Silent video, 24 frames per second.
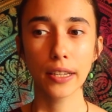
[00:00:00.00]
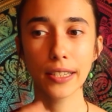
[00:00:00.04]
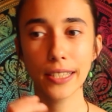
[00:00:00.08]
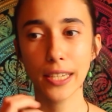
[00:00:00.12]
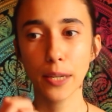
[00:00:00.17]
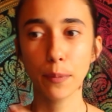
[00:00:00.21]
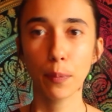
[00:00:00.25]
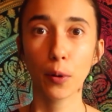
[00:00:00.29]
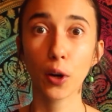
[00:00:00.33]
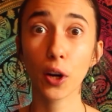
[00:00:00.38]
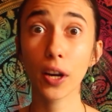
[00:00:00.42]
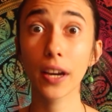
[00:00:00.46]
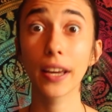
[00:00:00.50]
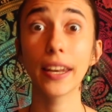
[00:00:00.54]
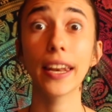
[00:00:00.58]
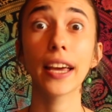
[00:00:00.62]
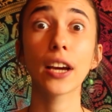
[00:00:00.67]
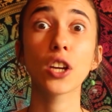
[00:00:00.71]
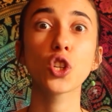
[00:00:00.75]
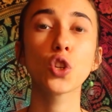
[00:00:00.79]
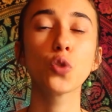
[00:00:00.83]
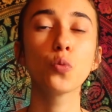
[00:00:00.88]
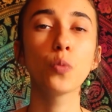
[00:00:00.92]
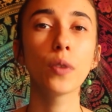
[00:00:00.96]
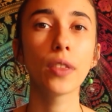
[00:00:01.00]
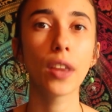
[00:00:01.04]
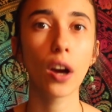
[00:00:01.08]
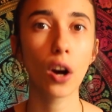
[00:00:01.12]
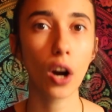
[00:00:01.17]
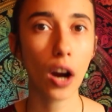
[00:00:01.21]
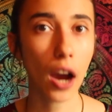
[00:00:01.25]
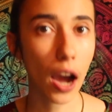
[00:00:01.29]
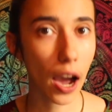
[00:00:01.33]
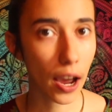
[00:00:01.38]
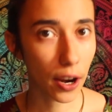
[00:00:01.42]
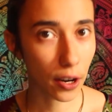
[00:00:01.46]
deeper connection with
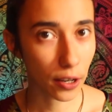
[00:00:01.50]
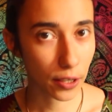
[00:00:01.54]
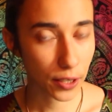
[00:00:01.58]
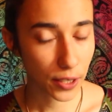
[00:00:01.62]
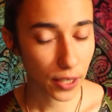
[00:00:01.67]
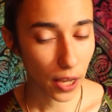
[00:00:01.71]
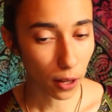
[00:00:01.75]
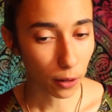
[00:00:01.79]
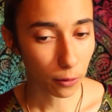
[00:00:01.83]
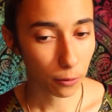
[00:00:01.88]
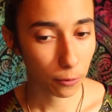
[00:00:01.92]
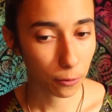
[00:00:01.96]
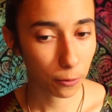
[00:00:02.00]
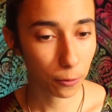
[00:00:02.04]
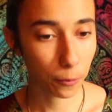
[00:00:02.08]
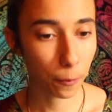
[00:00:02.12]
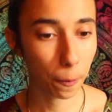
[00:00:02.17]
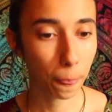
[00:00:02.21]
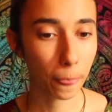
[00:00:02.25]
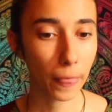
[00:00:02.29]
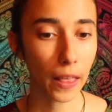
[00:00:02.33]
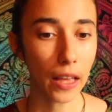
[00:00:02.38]
our higher self.